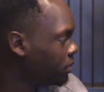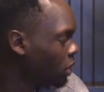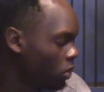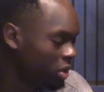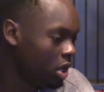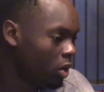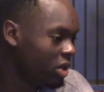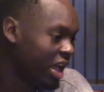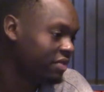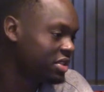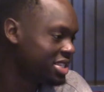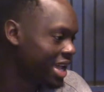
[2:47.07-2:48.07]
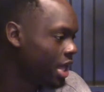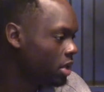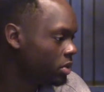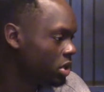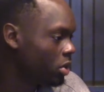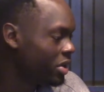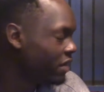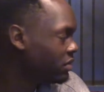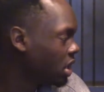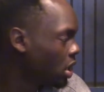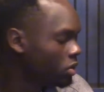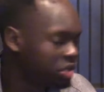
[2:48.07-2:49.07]
Yeah. We know we have the talent, we know we have the
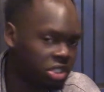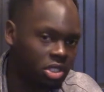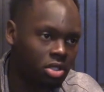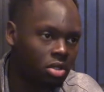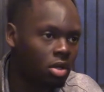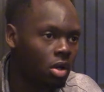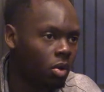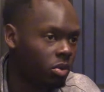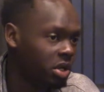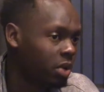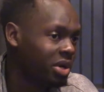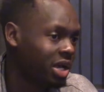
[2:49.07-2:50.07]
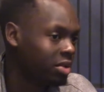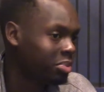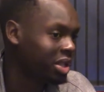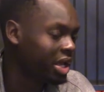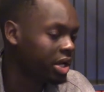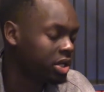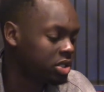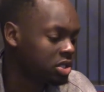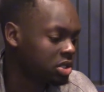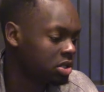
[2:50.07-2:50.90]
coaching, we know we got the players.